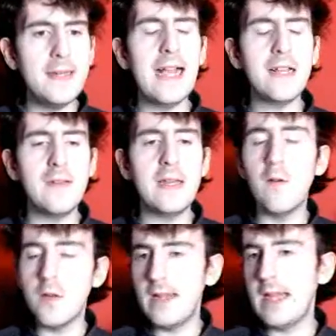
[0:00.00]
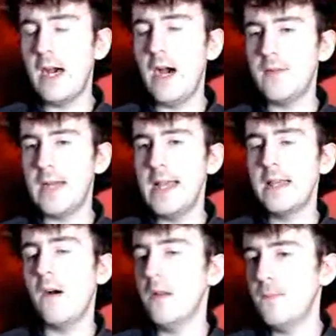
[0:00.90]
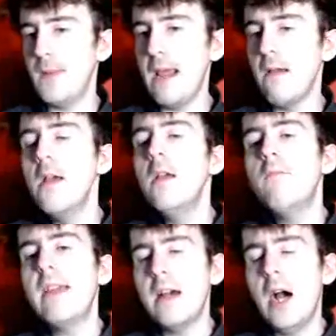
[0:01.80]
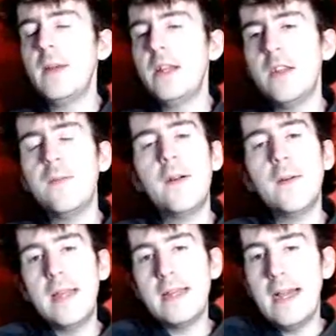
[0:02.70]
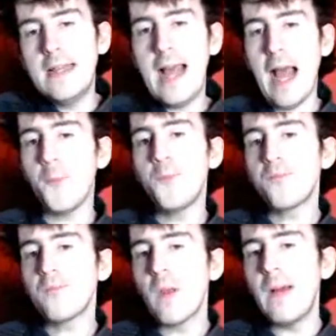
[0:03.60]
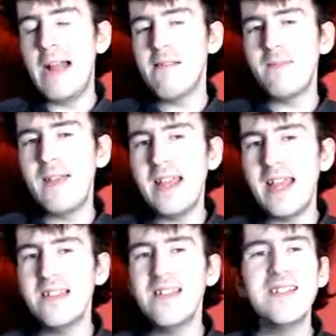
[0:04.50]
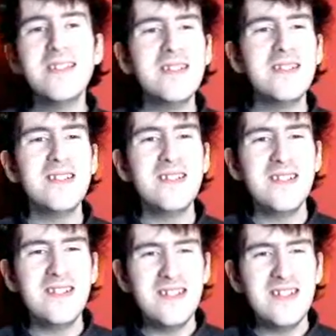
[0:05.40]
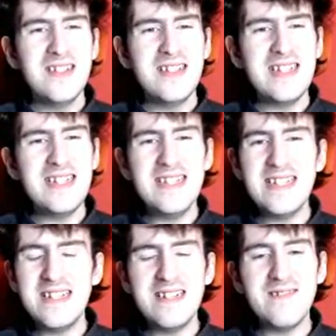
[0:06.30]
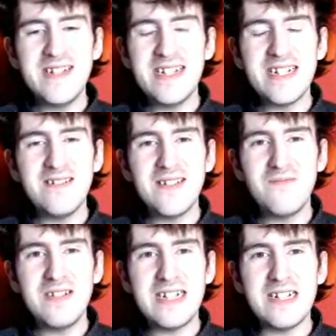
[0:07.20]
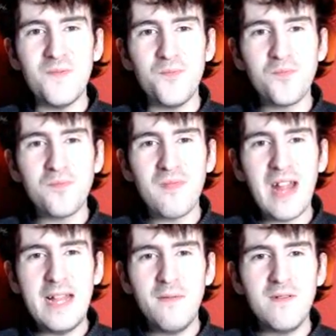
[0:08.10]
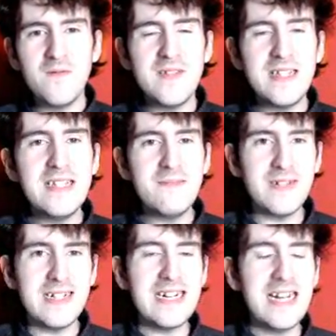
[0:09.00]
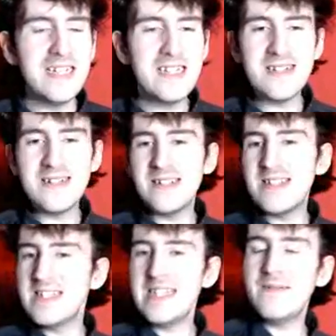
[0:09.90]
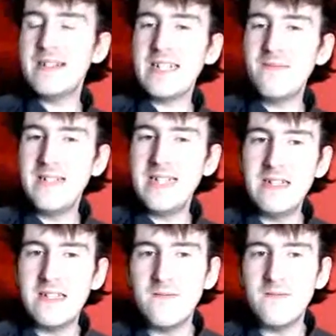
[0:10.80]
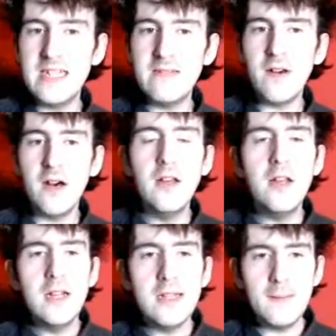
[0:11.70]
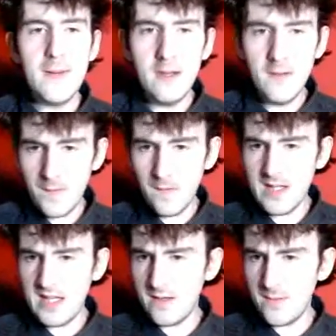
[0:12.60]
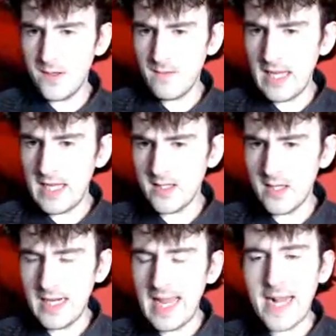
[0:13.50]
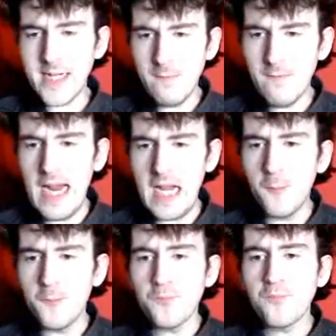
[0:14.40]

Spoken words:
next week or the week after. It's got to be. We can't be too far off from this heist now. But I'm just thinking, is it going to really go as well as everyone thinks it might? I just can't see it really happening. Because obviously you've got the Imperial forces who are probably going to start catching wind.